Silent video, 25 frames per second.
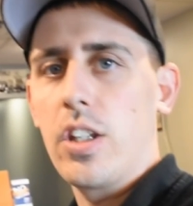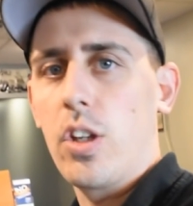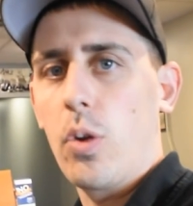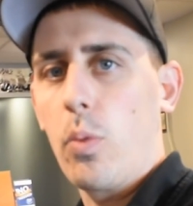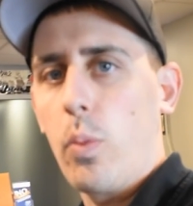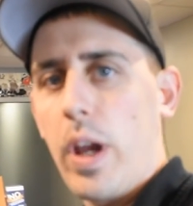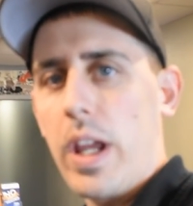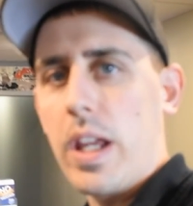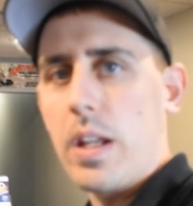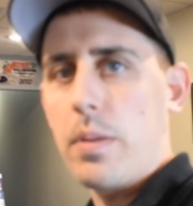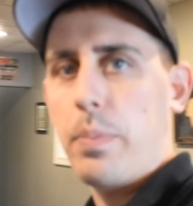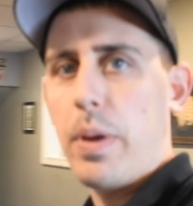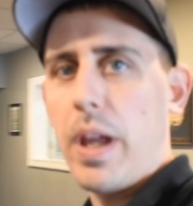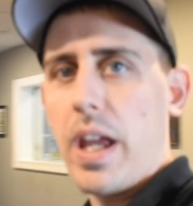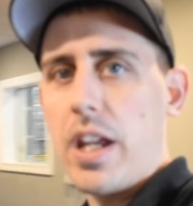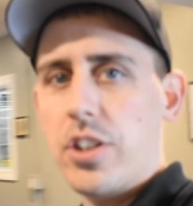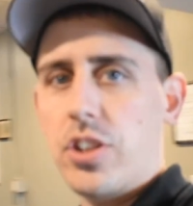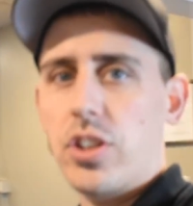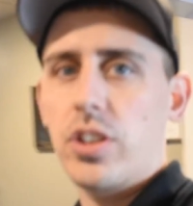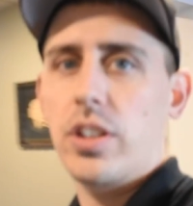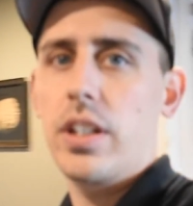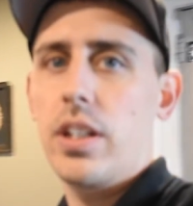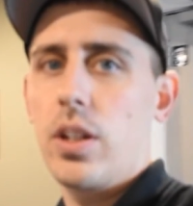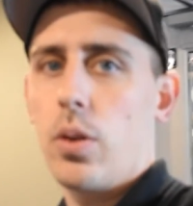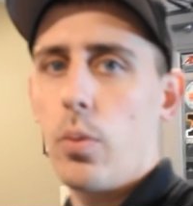you're waiting
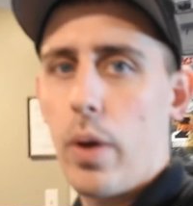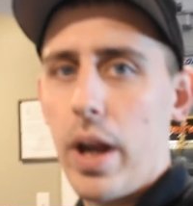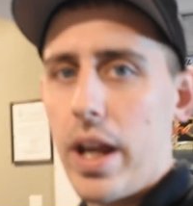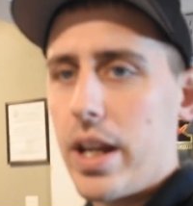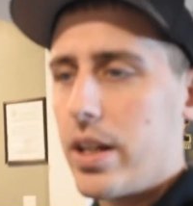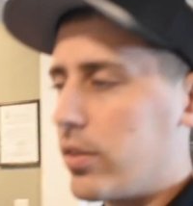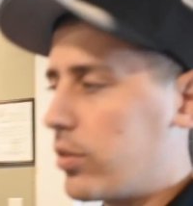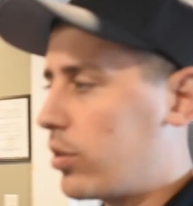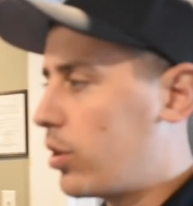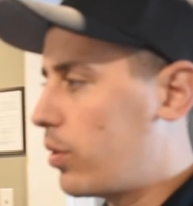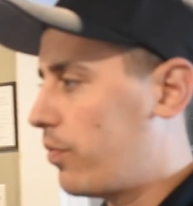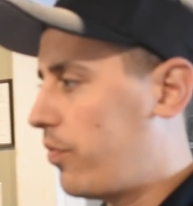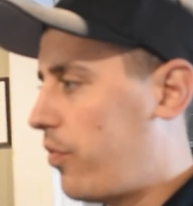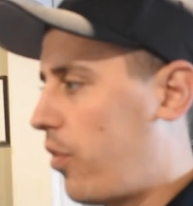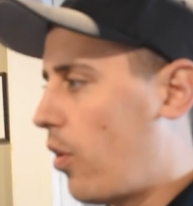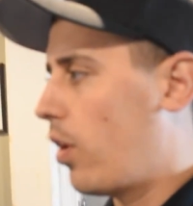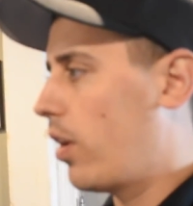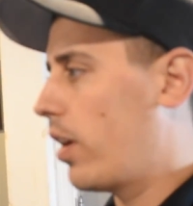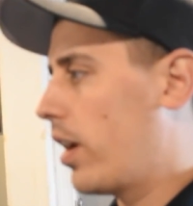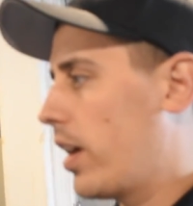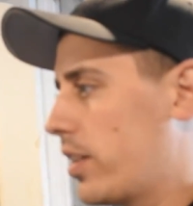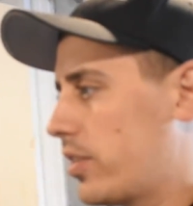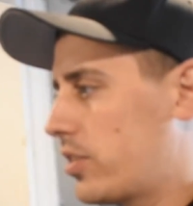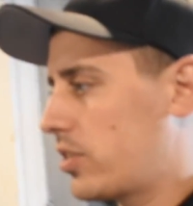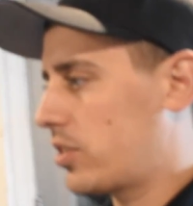patiently in the waiting room
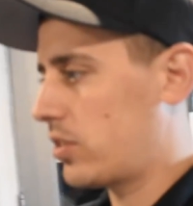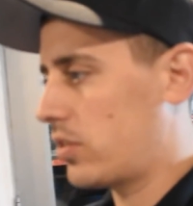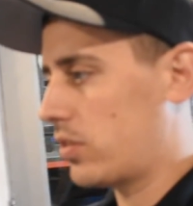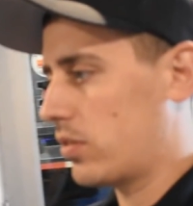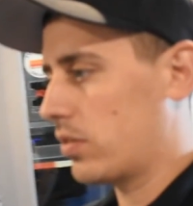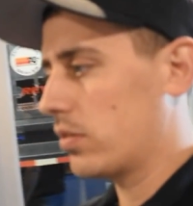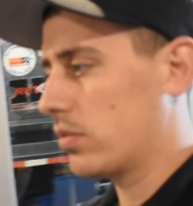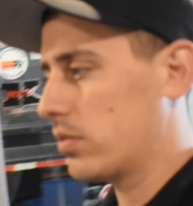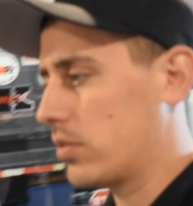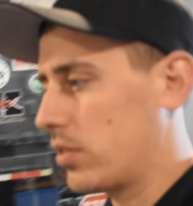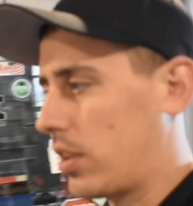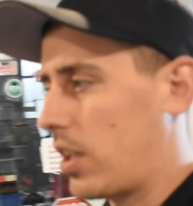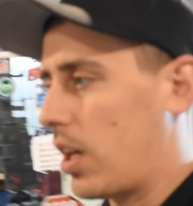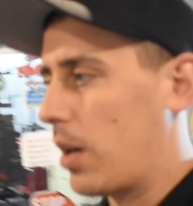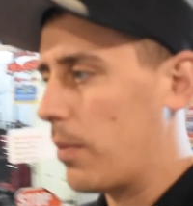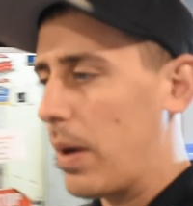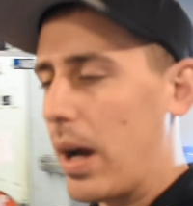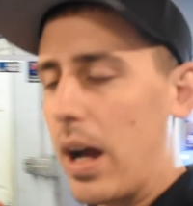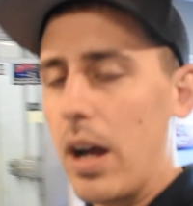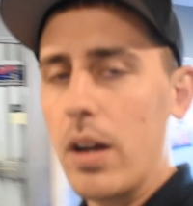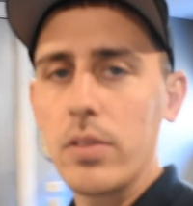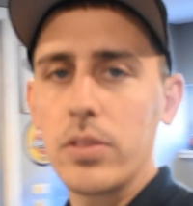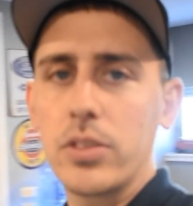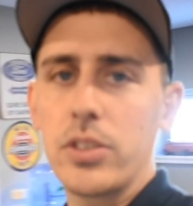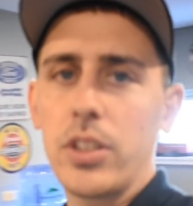for us to come
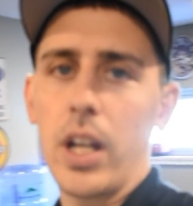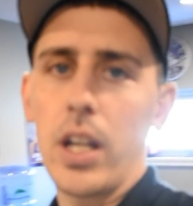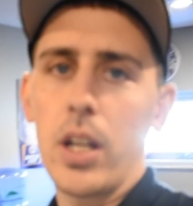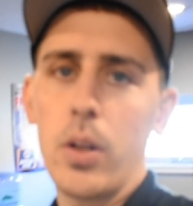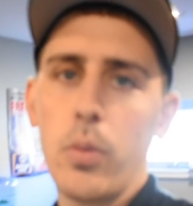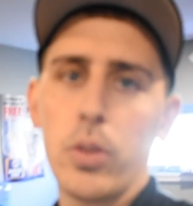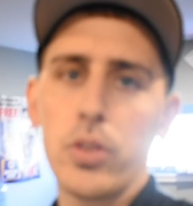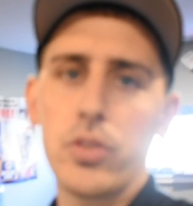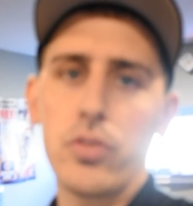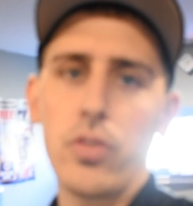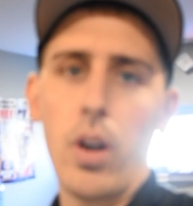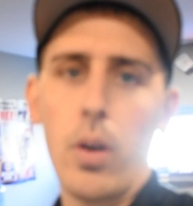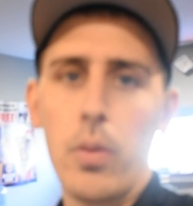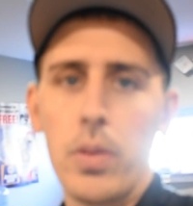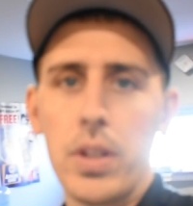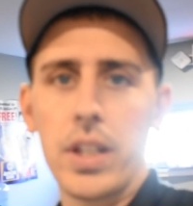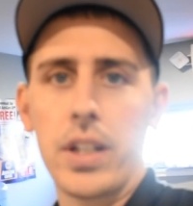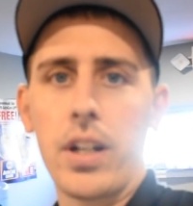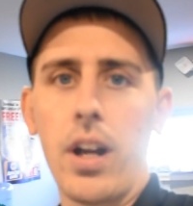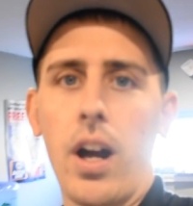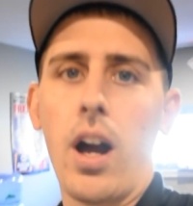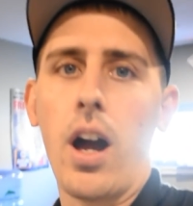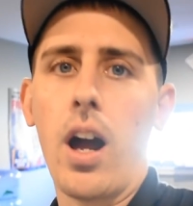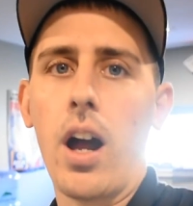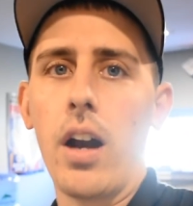out and tell you what's wrong with your
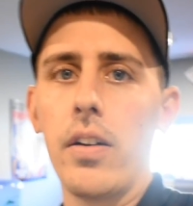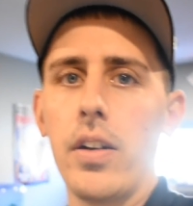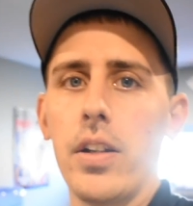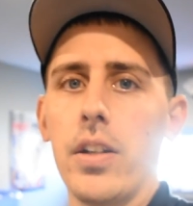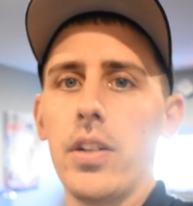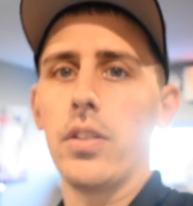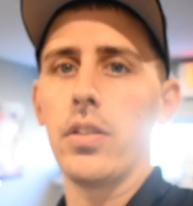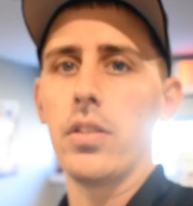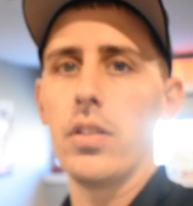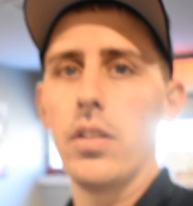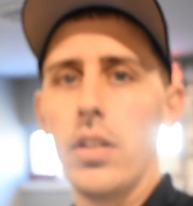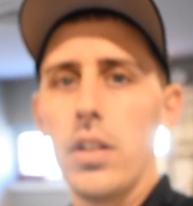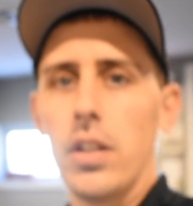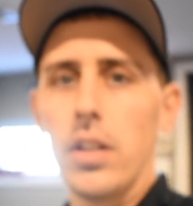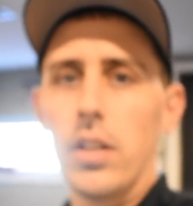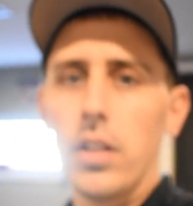car, and